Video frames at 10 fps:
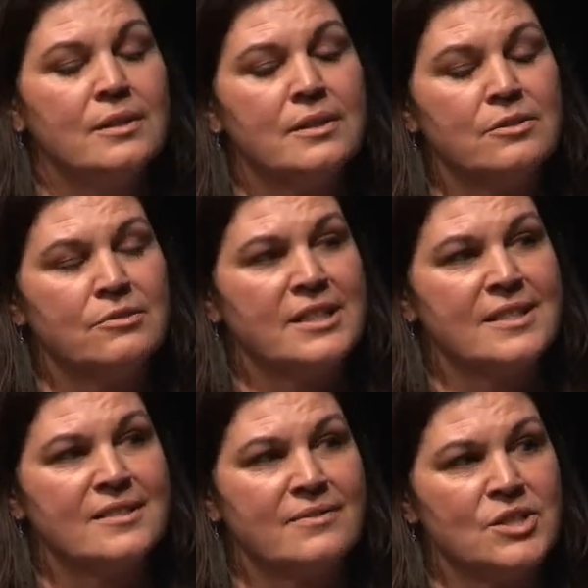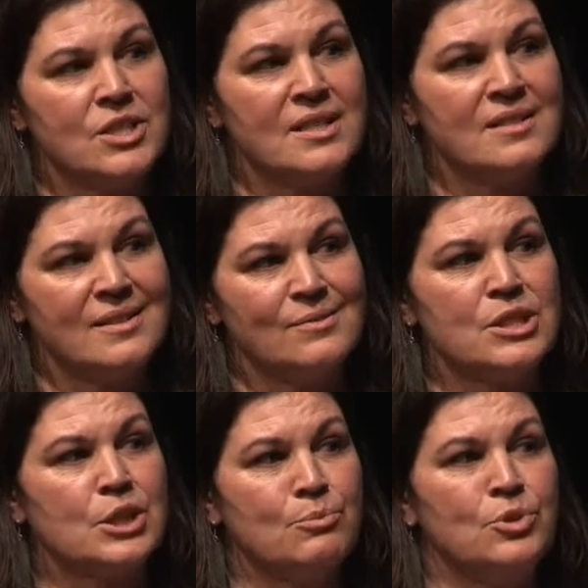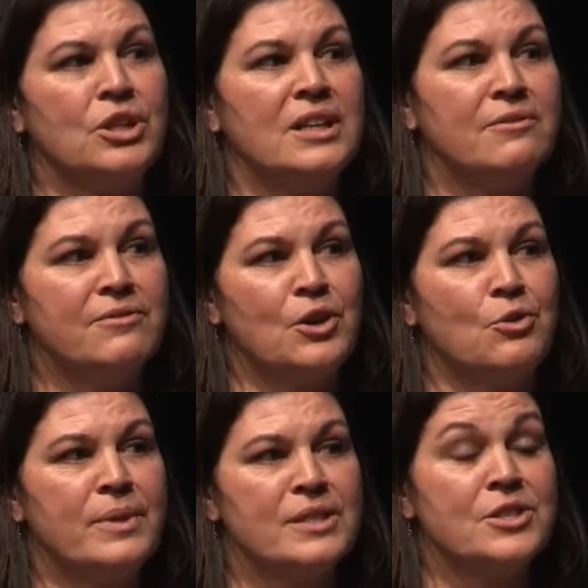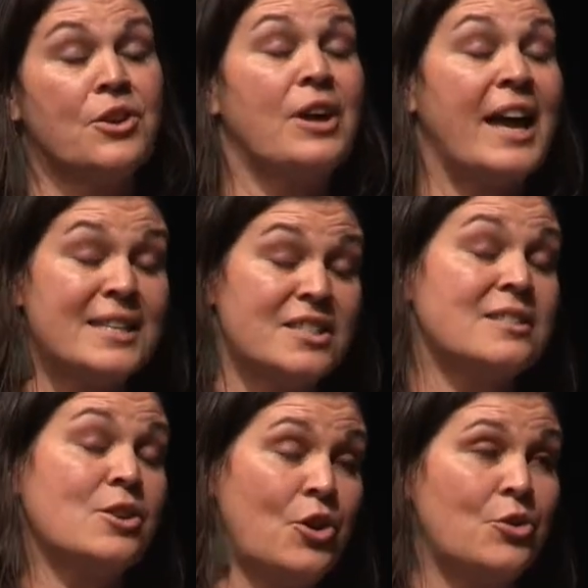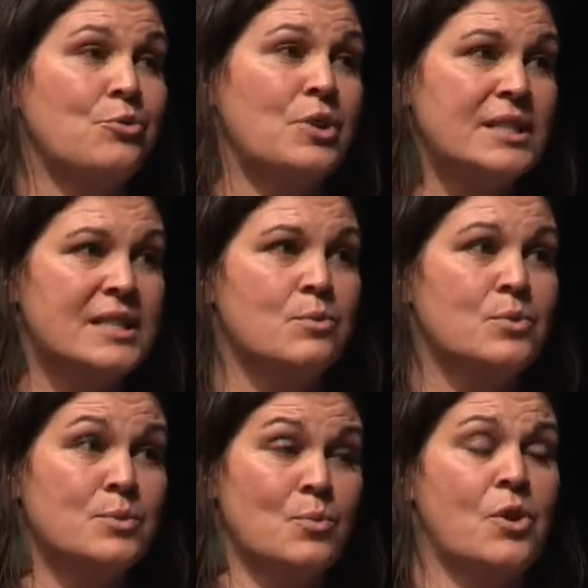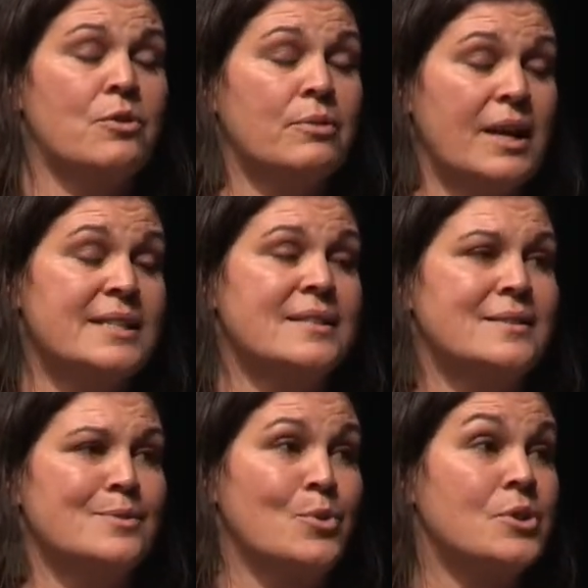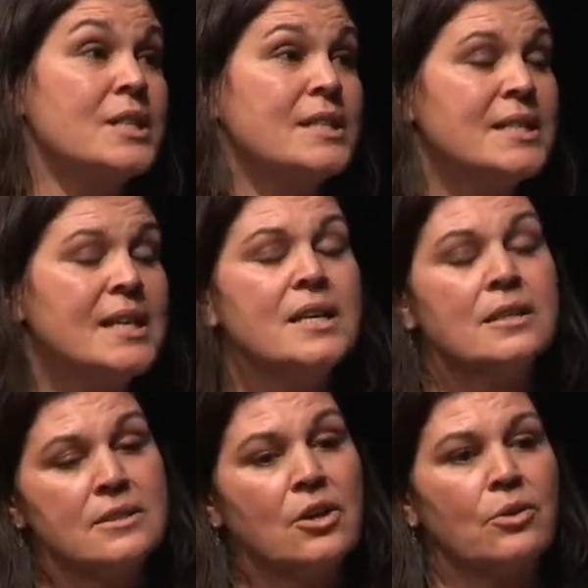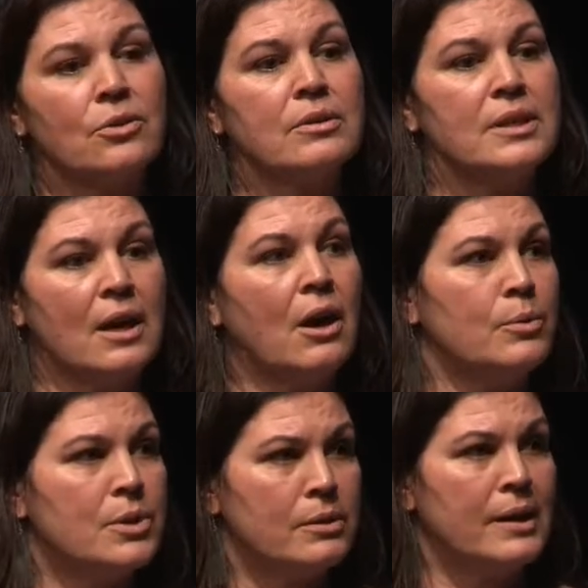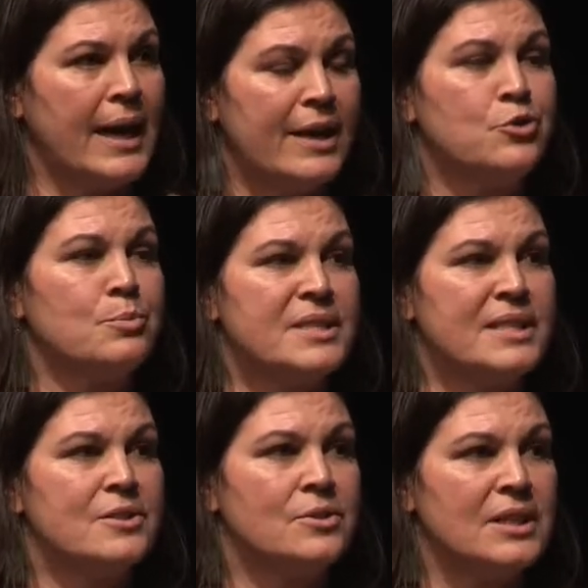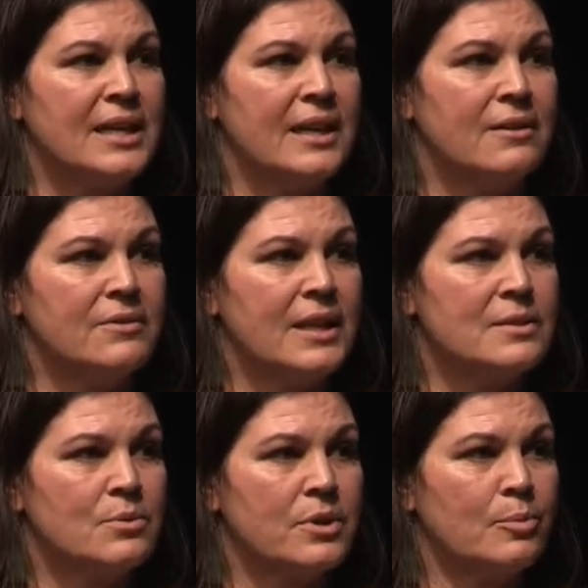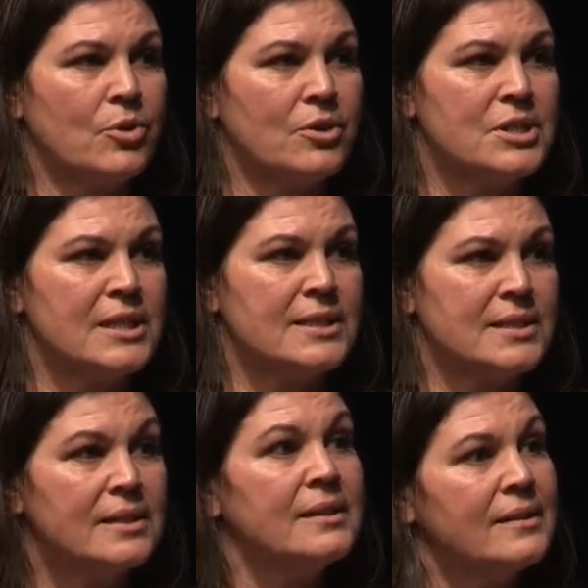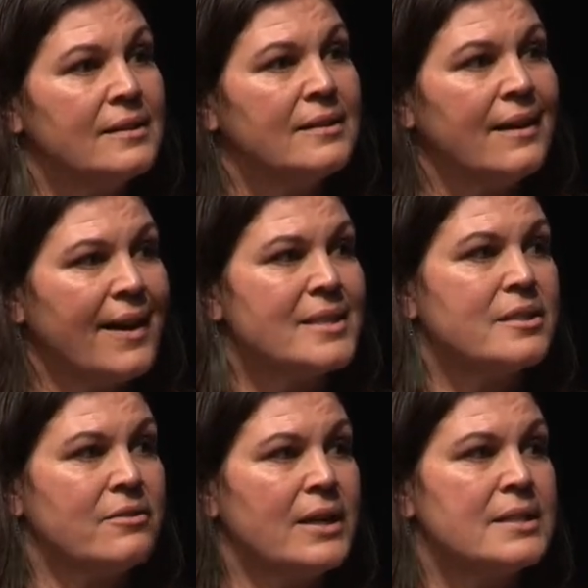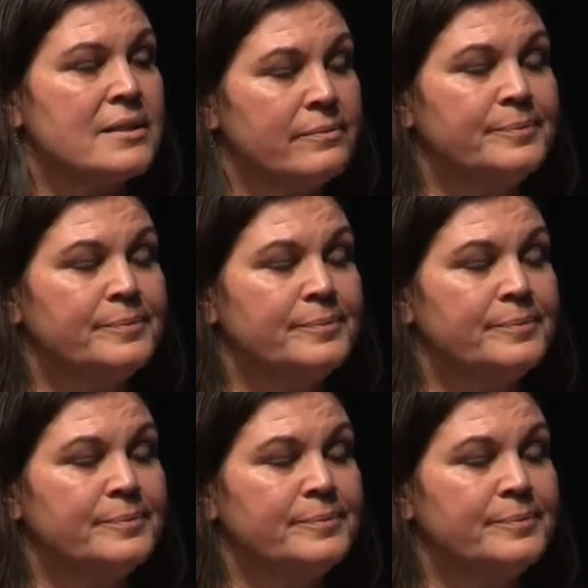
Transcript: director's vision, it was a community film, and so us co-directing was what Cousins wanted. So I would 100% do it again if that's what the project asked of us.